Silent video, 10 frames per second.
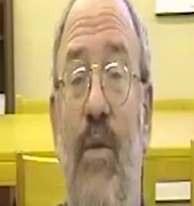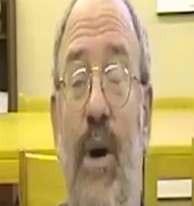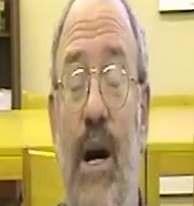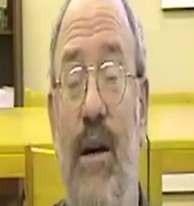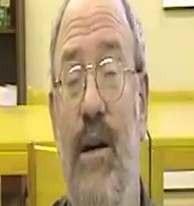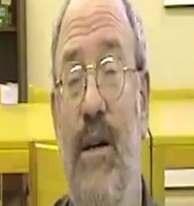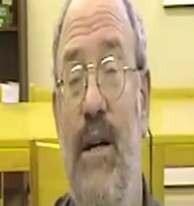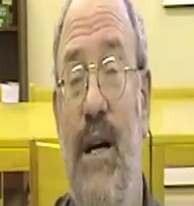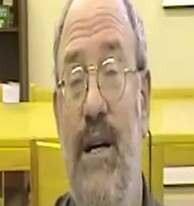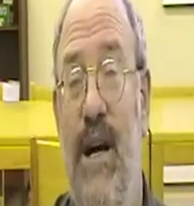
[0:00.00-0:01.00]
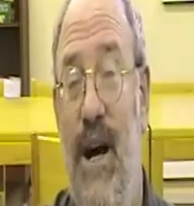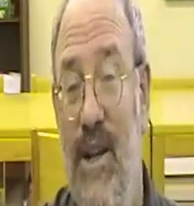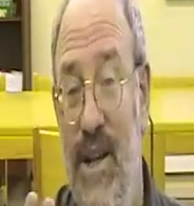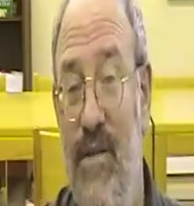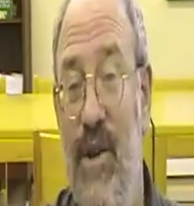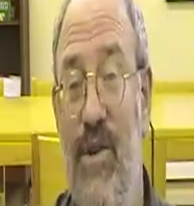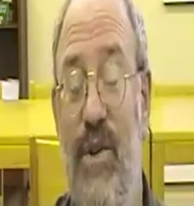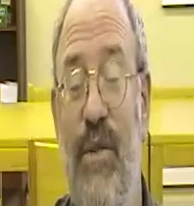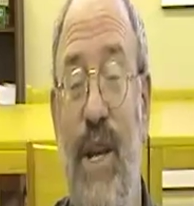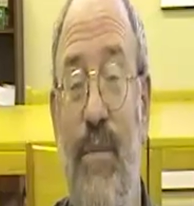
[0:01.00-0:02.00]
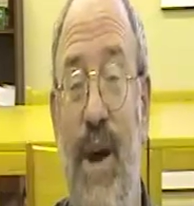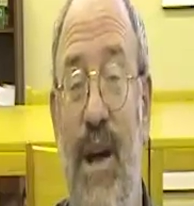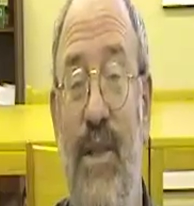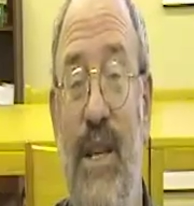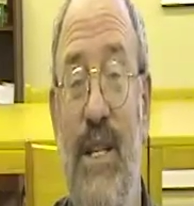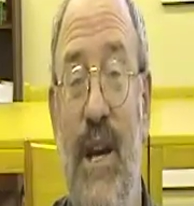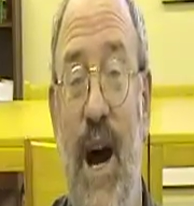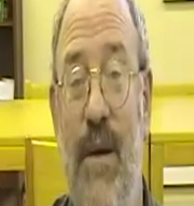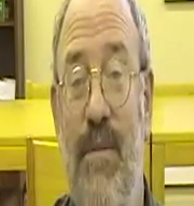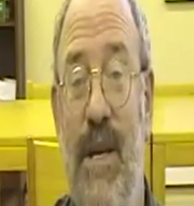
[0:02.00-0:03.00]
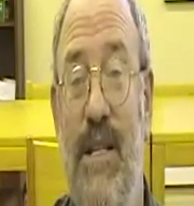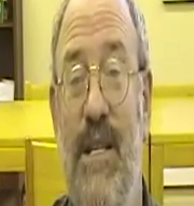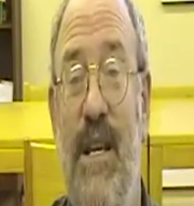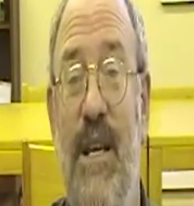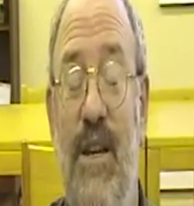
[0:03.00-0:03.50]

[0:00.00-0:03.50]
Well, uh, I'll leave you to read about these topics